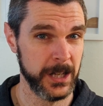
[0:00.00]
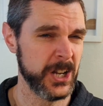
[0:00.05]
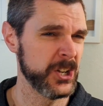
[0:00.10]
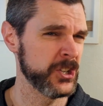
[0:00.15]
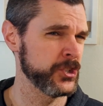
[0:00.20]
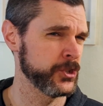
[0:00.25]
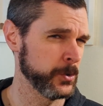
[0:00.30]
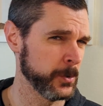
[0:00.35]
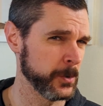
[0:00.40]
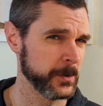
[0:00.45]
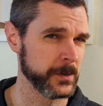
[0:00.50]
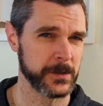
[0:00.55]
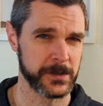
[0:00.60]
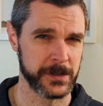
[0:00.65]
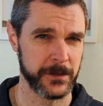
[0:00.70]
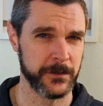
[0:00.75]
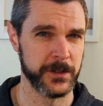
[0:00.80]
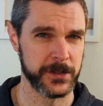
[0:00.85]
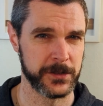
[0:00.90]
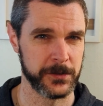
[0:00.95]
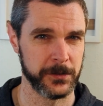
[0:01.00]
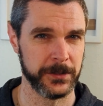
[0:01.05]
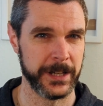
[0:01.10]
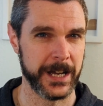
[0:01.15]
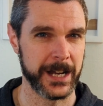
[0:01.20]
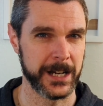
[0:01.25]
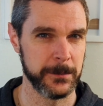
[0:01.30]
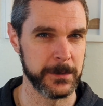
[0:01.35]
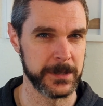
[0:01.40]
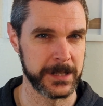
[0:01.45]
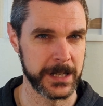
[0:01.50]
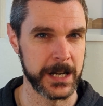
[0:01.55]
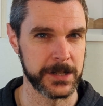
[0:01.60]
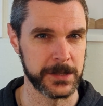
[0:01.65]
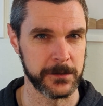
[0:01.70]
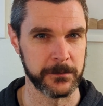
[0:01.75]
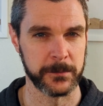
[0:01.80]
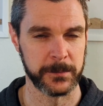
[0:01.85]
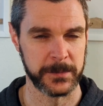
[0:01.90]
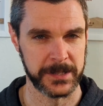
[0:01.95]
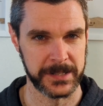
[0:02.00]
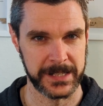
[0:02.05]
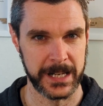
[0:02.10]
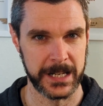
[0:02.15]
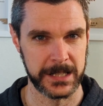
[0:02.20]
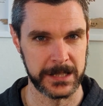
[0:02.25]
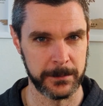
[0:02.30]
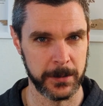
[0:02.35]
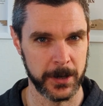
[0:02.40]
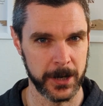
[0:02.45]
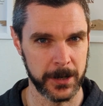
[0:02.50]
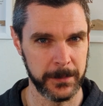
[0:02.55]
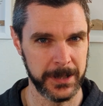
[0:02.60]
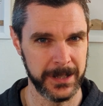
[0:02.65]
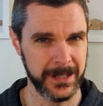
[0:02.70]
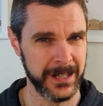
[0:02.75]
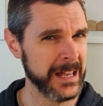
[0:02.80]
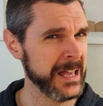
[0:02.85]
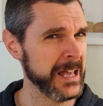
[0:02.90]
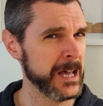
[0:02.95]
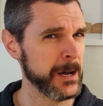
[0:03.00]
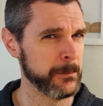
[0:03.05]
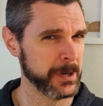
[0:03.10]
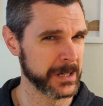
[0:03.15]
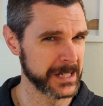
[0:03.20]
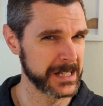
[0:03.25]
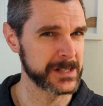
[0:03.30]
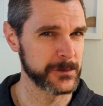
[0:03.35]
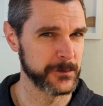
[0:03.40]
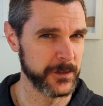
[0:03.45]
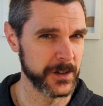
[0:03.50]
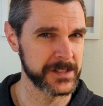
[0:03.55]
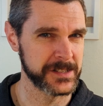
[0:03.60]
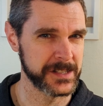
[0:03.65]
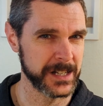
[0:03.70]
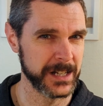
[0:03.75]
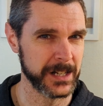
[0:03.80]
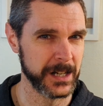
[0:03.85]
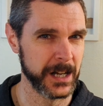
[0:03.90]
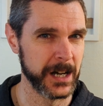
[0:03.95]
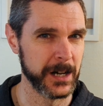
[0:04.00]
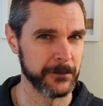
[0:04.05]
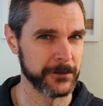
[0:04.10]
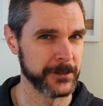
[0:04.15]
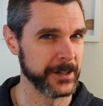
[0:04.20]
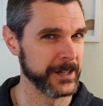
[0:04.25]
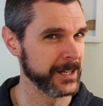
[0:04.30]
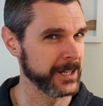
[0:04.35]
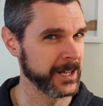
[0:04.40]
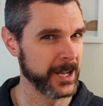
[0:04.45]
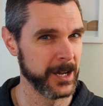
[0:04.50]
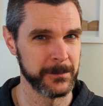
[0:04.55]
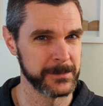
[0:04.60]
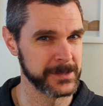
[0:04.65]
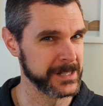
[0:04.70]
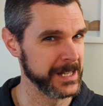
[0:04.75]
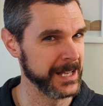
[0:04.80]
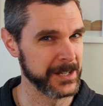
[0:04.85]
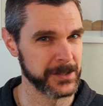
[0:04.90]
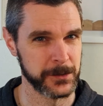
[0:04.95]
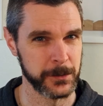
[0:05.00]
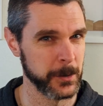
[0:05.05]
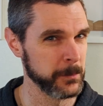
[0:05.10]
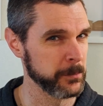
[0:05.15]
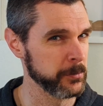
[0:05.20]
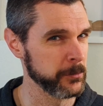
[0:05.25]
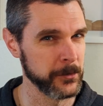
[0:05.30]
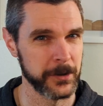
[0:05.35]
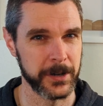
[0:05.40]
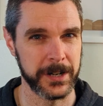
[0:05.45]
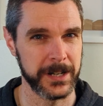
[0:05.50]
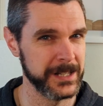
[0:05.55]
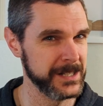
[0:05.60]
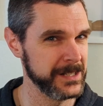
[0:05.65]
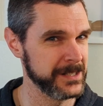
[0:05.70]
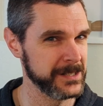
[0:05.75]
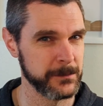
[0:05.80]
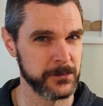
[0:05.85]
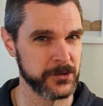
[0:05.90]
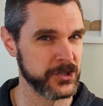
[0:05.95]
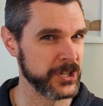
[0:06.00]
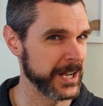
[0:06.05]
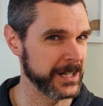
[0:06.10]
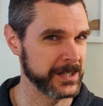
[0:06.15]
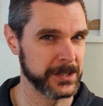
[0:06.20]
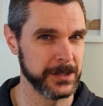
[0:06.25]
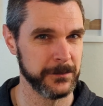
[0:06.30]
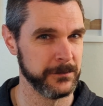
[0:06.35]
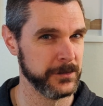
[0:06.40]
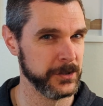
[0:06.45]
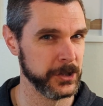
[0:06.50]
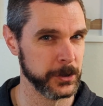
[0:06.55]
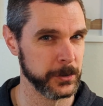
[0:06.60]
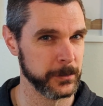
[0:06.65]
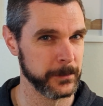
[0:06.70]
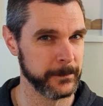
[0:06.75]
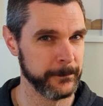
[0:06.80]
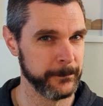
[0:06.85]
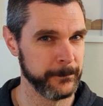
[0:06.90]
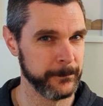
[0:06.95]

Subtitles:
Sure, there's official documentation from the State Department, but it's fuzzy enough that it comes down to a pretty subjective view.